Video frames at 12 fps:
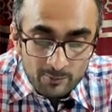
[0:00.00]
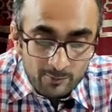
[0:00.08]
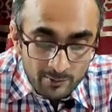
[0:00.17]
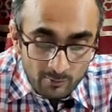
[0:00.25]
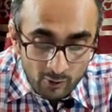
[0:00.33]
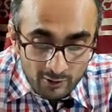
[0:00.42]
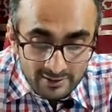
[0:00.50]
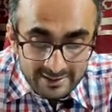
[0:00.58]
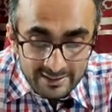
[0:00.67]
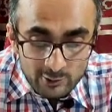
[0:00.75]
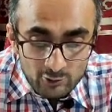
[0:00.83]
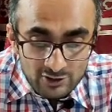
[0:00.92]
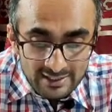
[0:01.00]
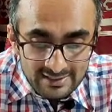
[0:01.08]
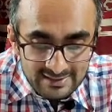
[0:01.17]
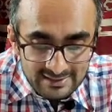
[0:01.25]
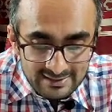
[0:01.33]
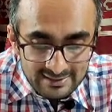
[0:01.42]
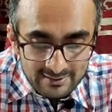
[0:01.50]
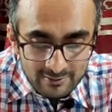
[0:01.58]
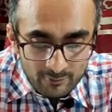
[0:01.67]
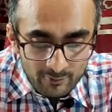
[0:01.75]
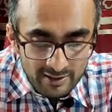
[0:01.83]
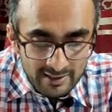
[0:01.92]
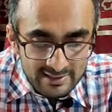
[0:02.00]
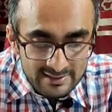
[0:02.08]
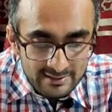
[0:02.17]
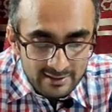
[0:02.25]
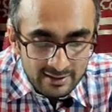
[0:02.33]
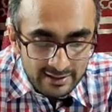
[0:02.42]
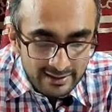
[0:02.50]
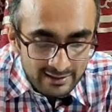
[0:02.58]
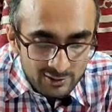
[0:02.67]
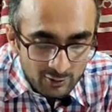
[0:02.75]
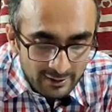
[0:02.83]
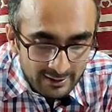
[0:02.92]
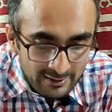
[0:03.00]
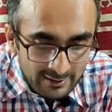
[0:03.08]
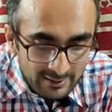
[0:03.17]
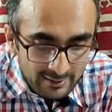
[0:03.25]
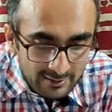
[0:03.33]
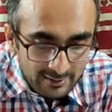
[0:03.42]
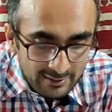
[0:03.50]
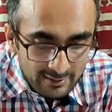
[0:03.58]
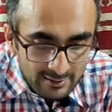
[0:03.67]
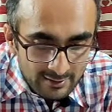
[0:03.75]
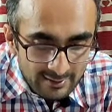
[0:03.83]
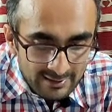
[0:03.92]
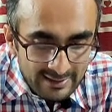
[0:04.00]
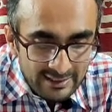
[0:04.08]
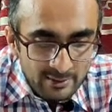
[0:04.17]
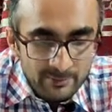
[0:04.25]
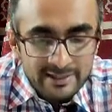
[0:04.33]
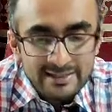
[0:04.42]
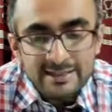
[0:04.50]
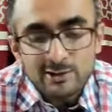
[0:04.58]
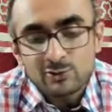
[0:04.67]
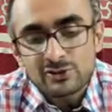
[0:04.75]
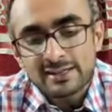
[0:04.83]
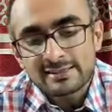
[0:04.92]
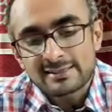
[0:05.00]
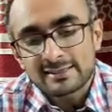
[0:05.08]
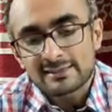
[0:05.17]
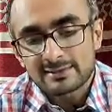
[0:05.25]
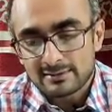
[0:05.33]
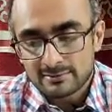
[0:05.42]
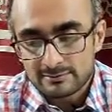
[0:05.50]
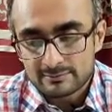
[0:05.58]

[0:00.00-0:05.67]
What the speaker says: promote ketogenesis, whereas insulin, it inhibit ketogenesis.